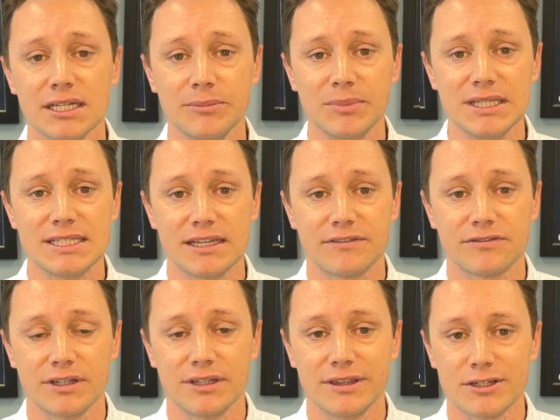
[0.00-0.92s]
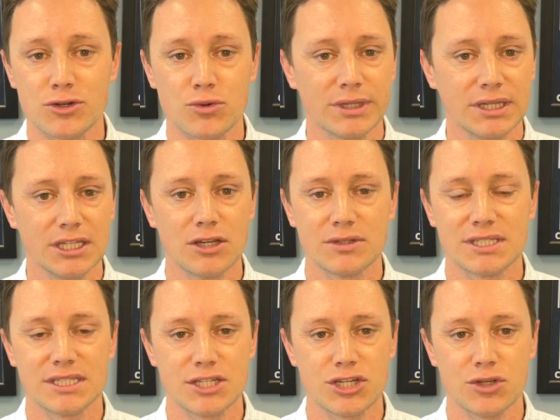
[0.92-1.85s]
to be different. There's really no
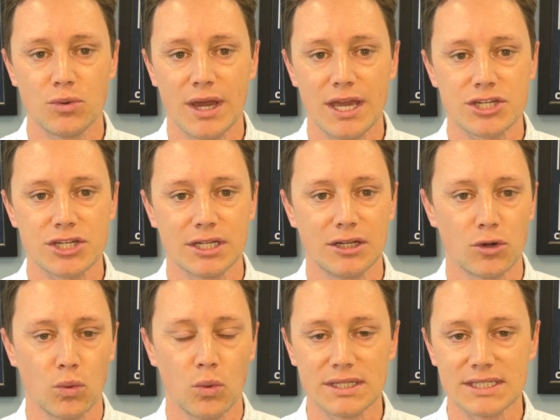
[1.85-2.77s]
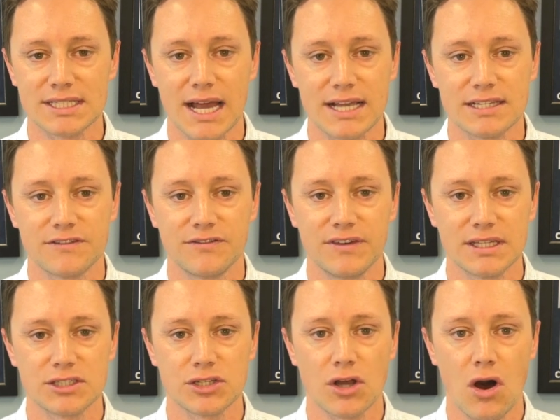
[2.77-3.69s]
situation or one size
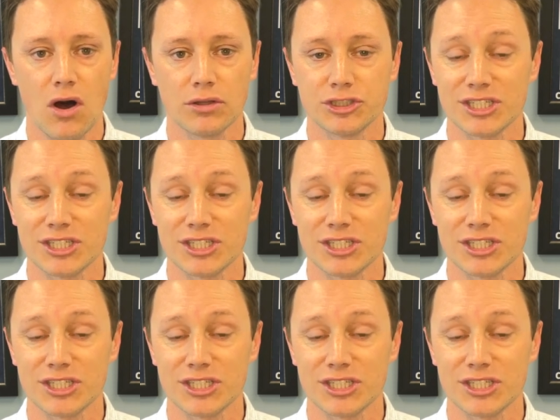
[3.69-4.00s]
fits all,